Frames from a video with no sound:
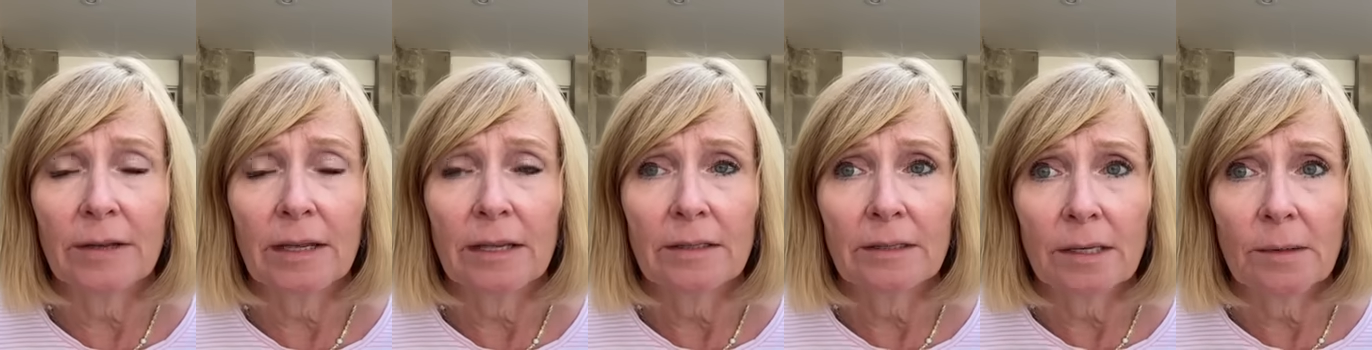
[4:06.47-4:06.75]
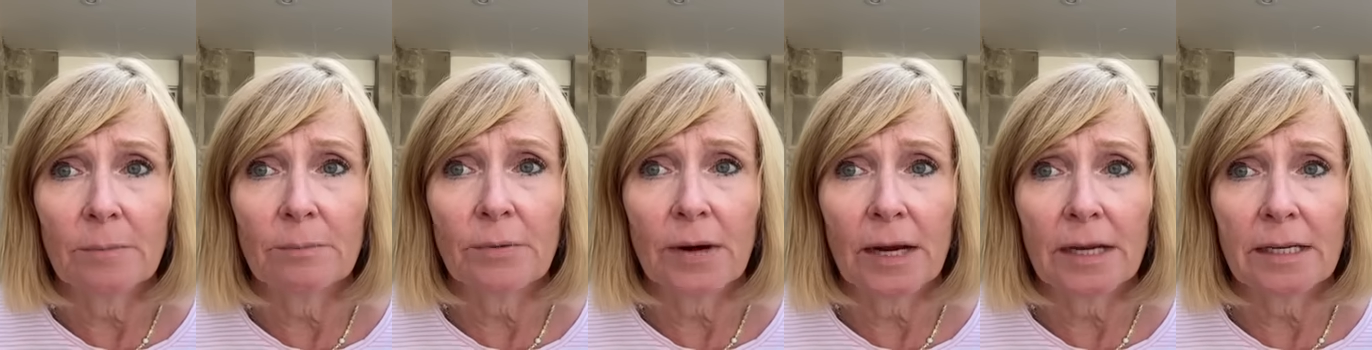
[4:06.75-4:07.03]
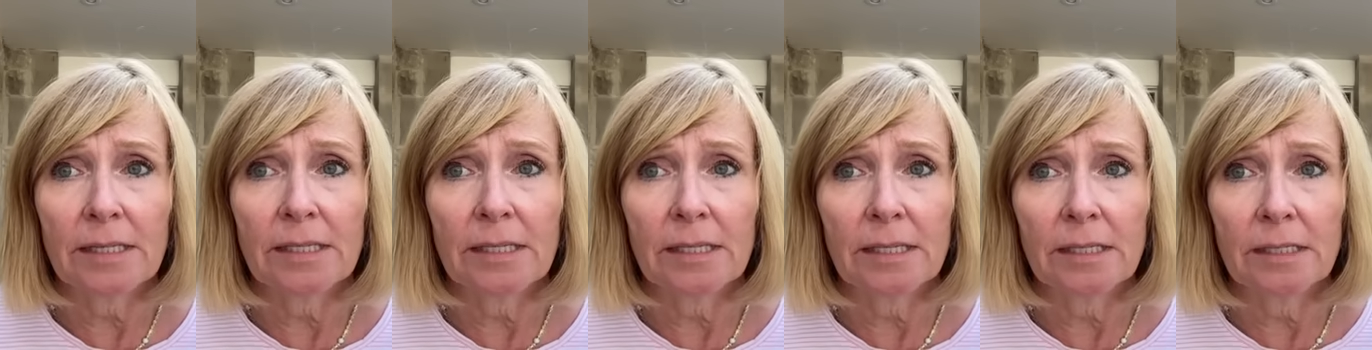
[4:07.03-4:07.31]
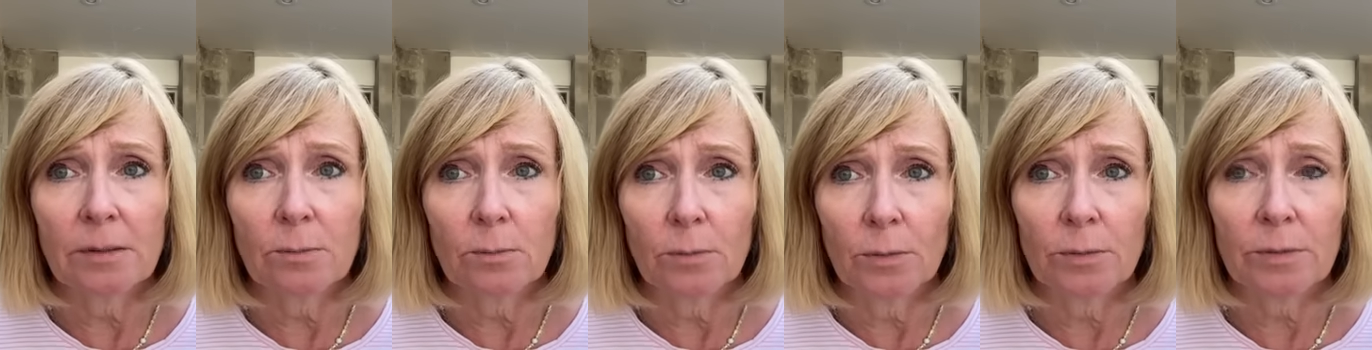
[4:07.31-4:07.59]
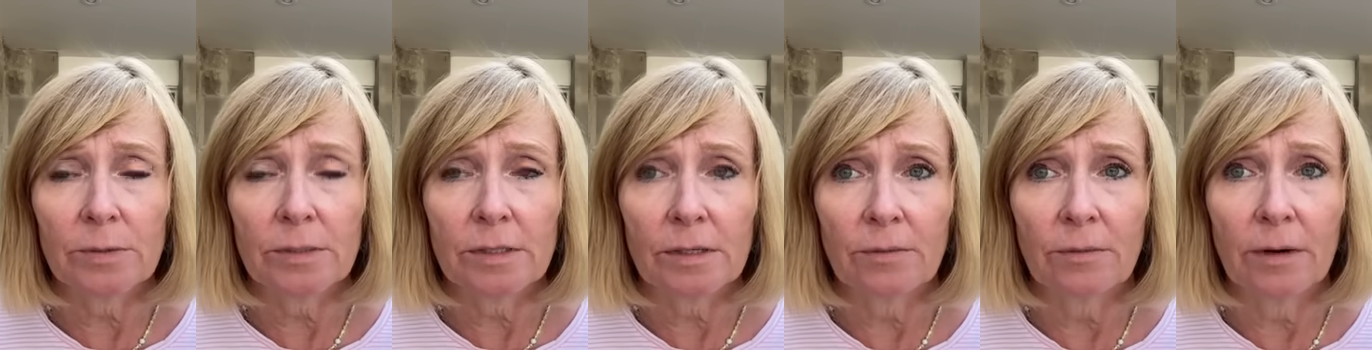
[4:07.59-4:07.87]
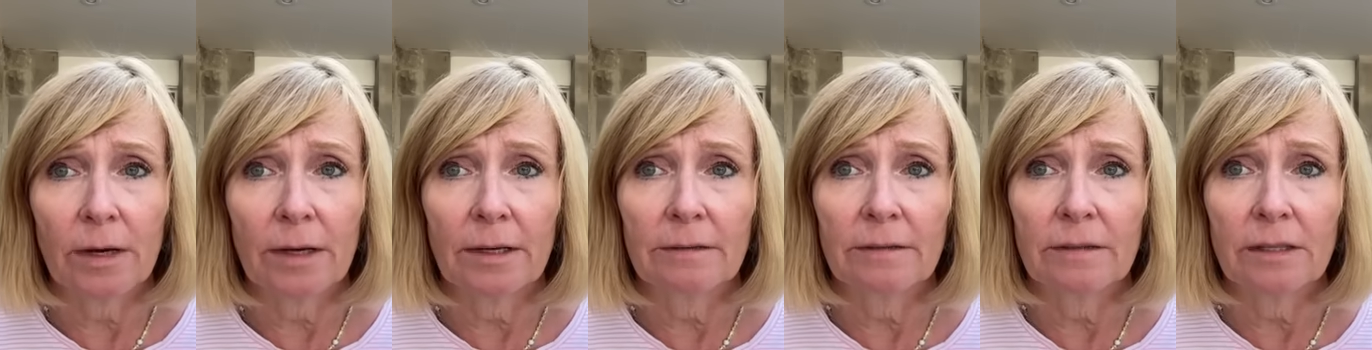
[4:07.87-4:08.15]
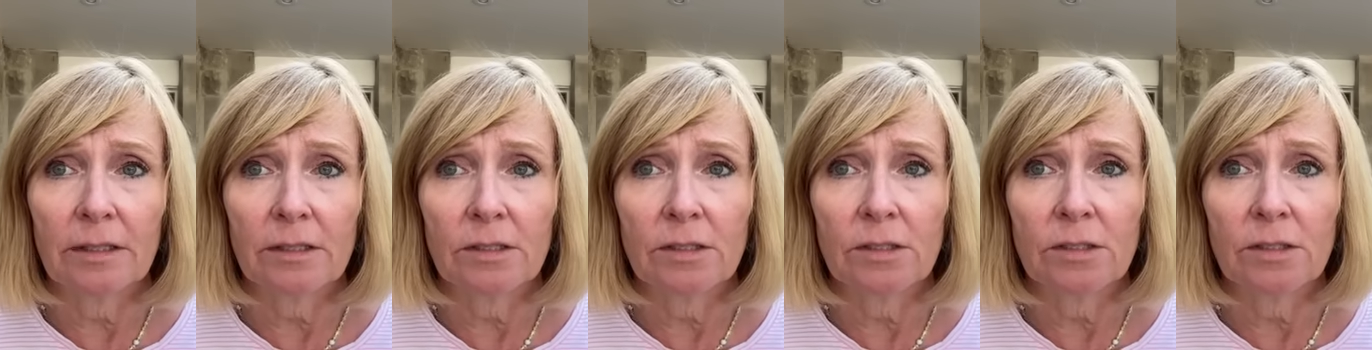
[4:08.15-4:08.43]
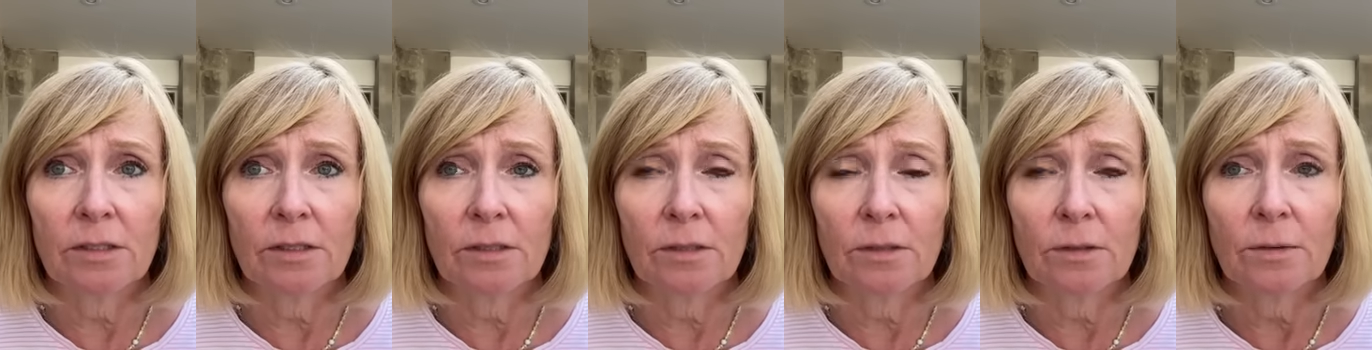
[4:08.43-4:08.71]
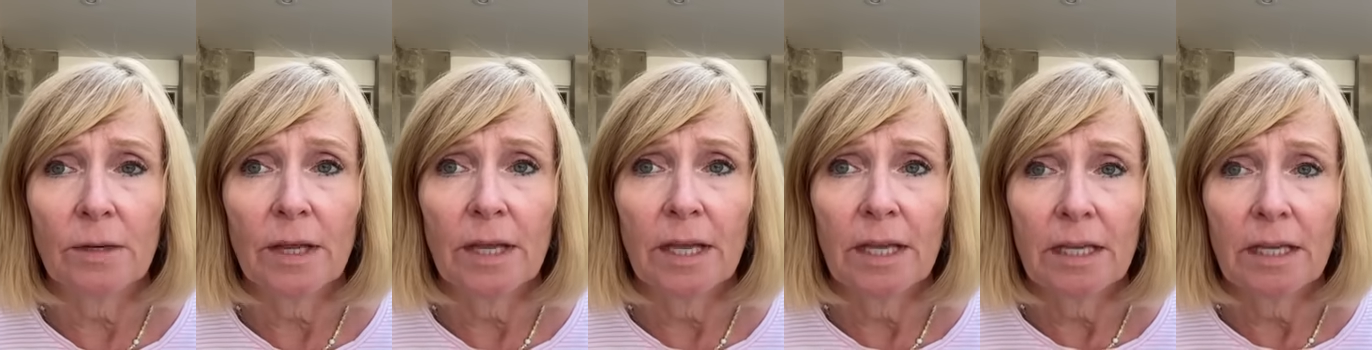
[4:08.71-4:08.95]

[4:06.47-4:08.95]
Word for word: that Brexit was the right thing to do,